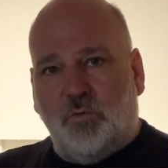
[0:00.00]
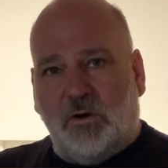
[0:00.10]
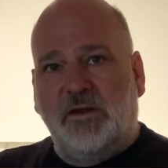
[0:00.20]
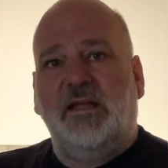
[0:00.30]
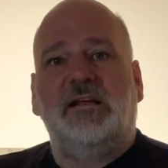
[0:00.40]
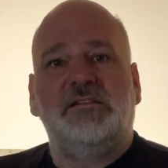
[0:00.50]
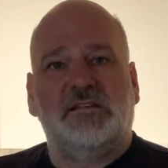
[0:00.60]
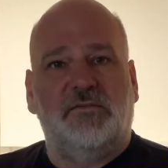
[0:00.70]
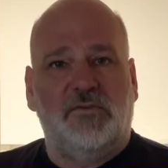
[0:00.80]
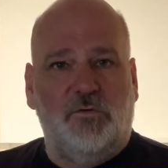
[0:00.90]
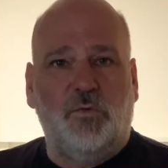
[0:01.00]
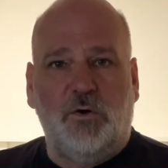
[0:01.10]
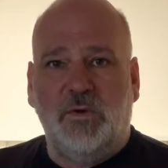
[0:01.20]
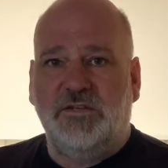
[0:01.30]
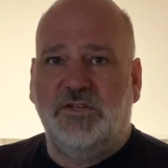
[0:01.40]
workings of what
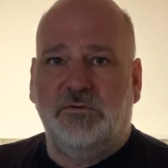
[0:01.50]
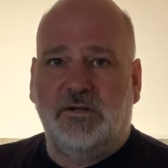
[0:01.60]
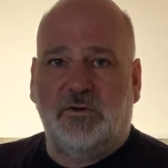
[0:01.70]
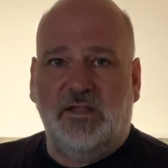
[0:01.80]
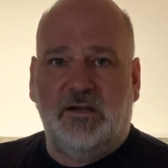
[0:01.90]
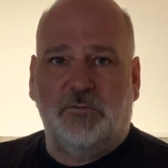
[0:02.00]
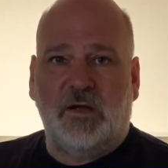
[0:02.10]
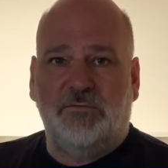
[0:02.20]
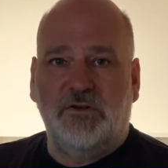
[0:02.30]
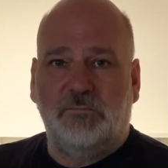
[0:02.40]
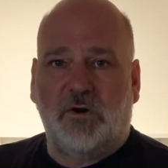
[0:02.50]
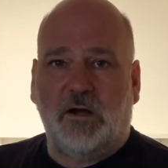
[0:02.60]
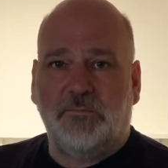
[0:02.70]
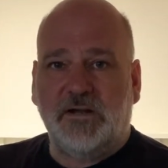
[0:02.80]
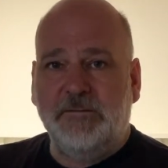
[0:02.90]
we do in a revenue
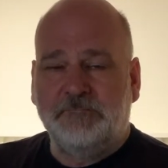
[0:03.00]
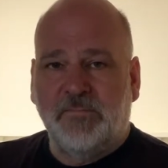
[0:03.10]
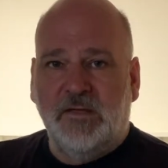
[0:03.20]
property.